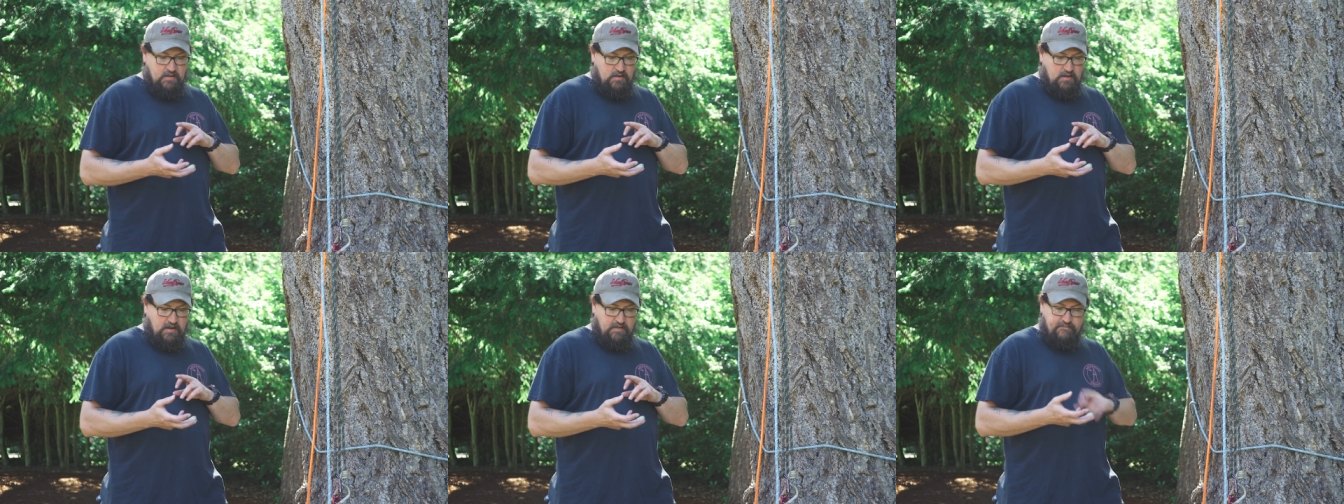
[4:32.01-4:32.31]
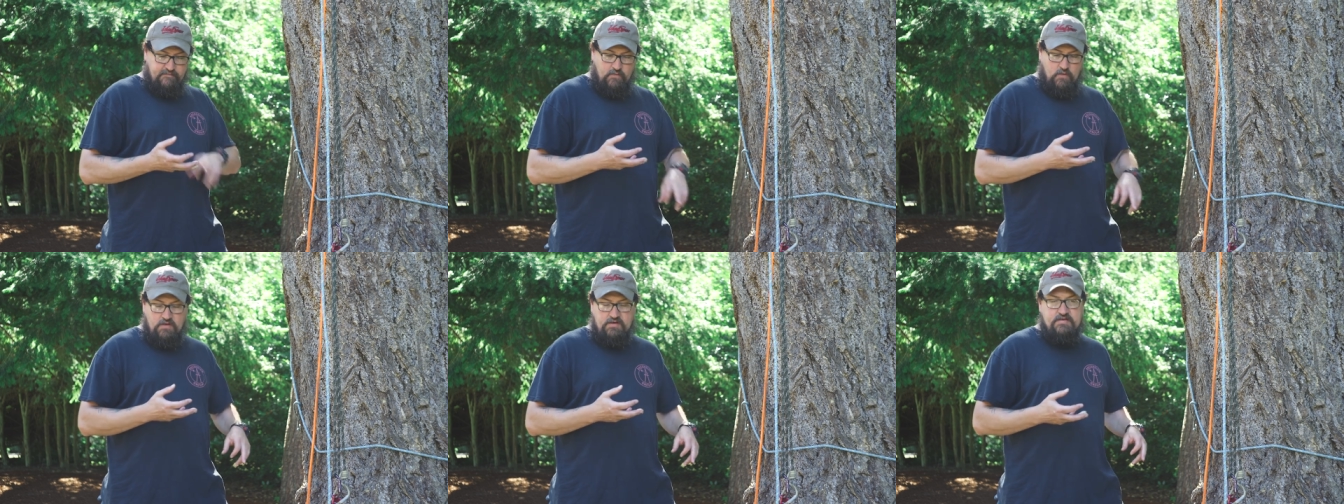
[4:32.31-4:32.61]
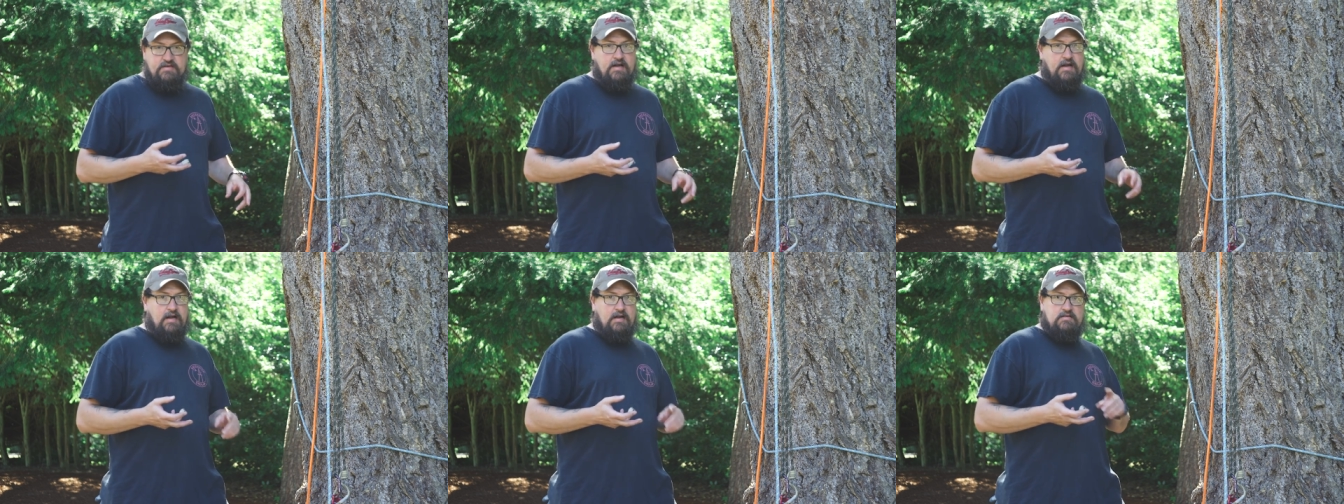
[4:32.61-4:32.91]
uh,
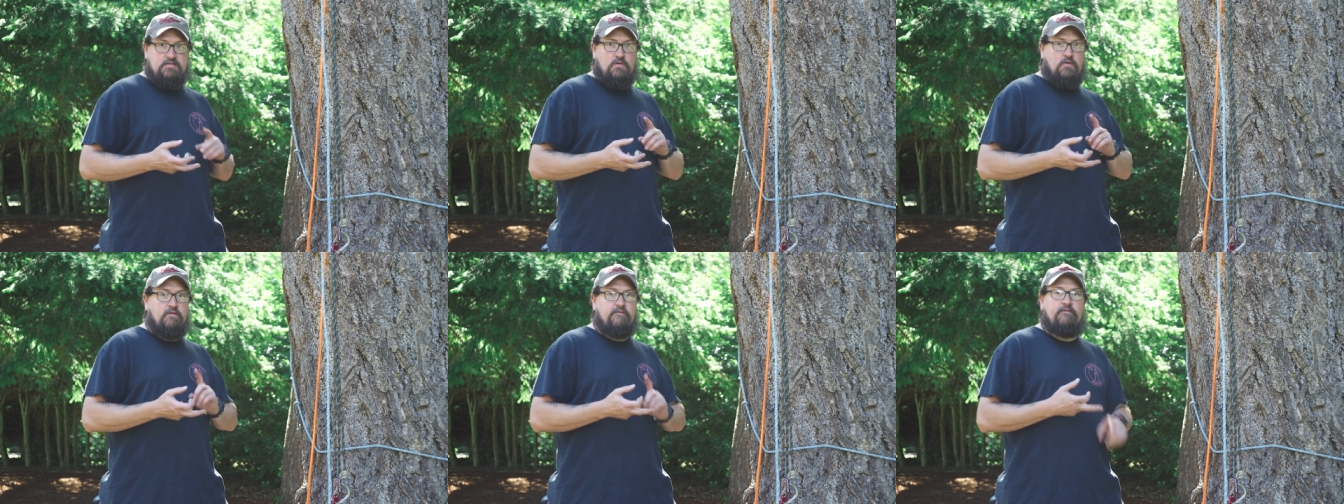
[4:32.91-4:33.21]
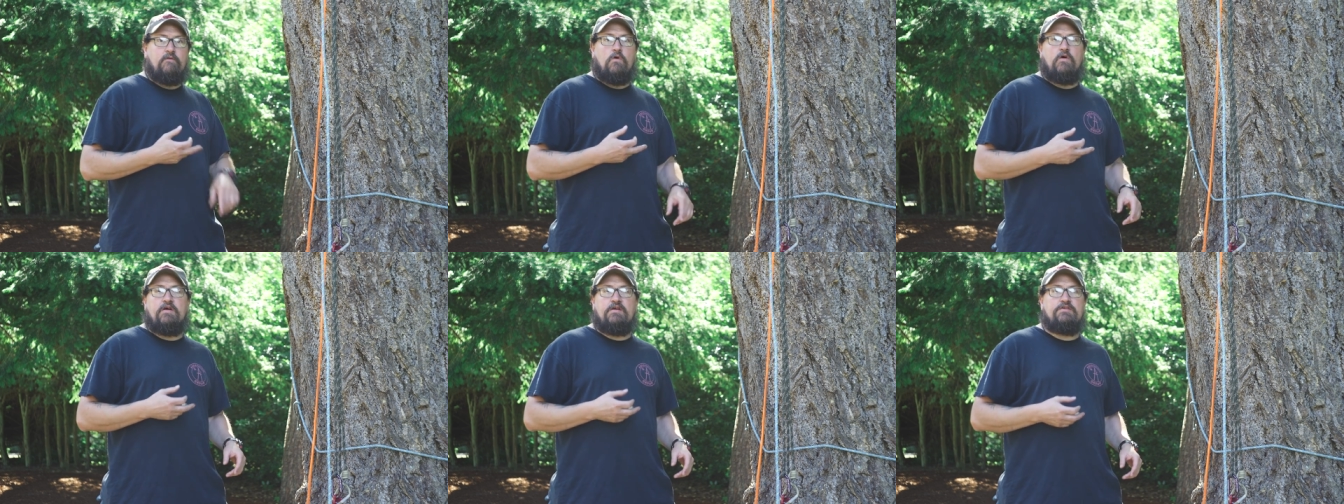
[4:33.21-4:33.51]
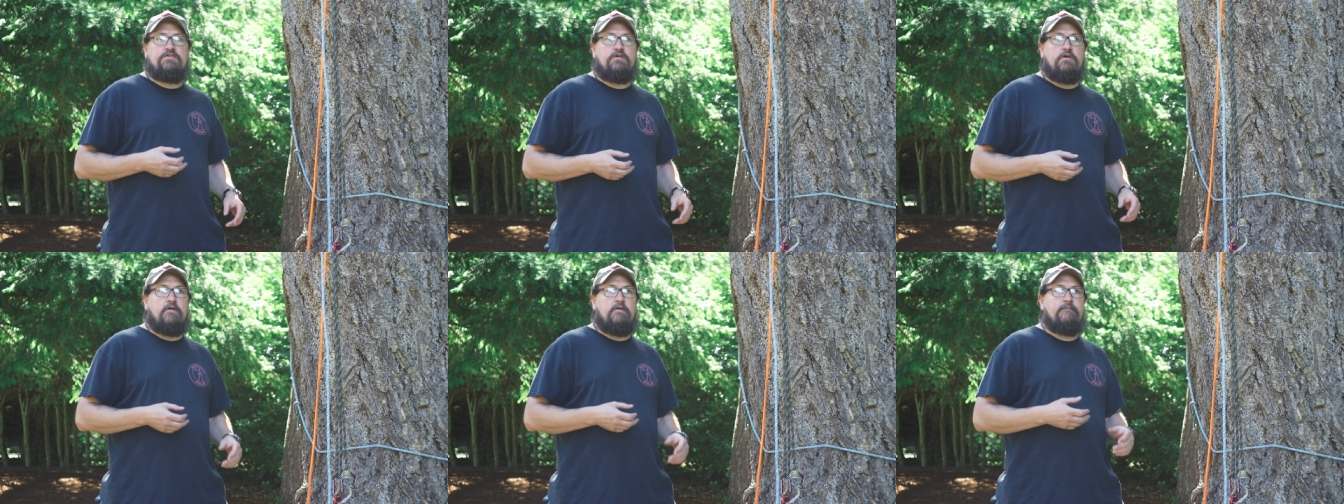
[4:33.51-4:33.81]
Vortex or
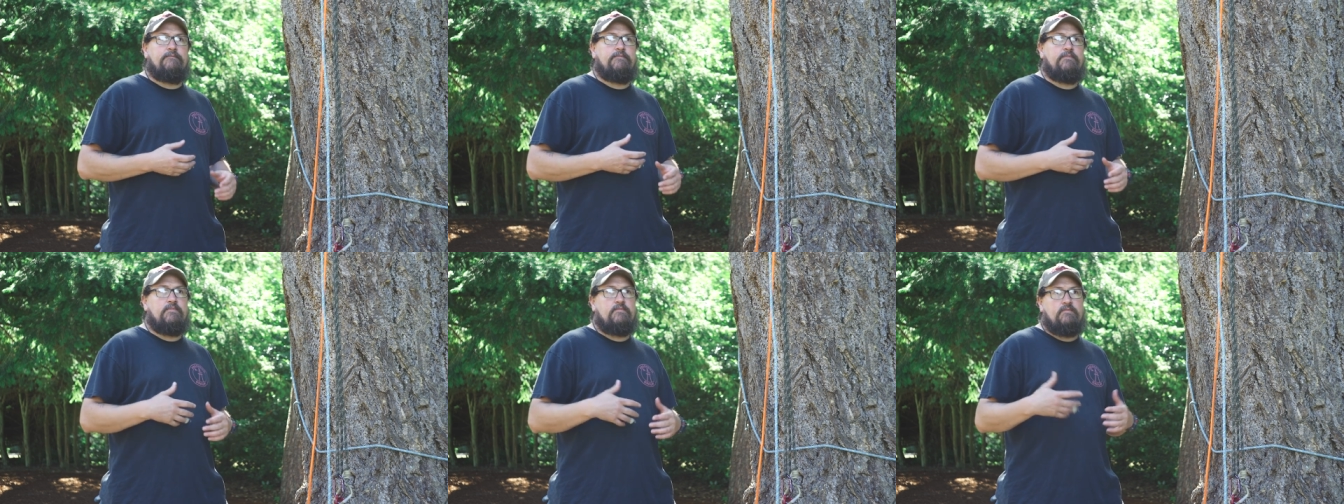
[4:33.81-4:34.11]
Voyager.